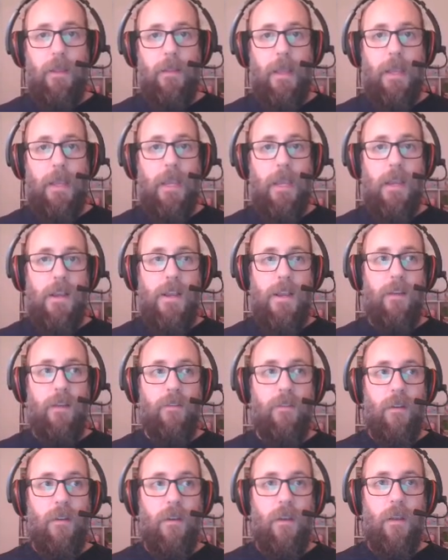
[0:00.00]
Like, he
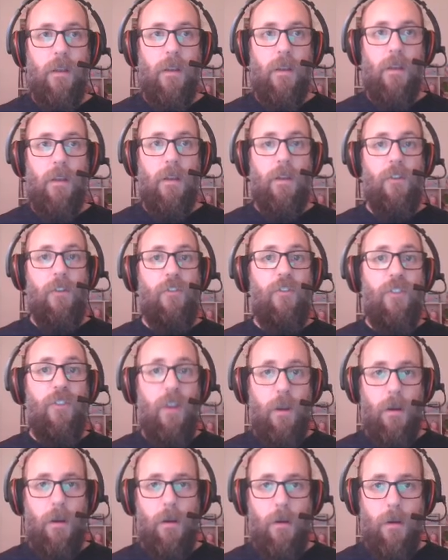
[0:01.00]
doesn't
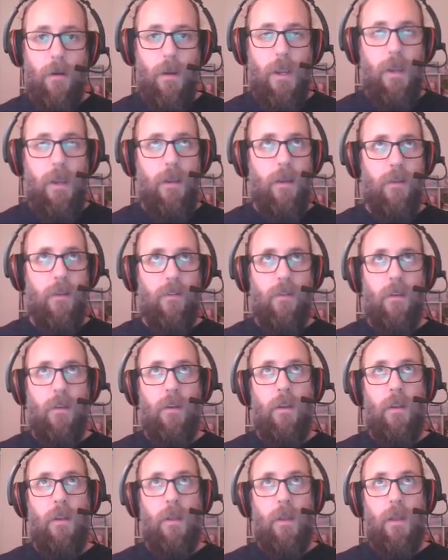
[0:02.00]
jeer, he doesn't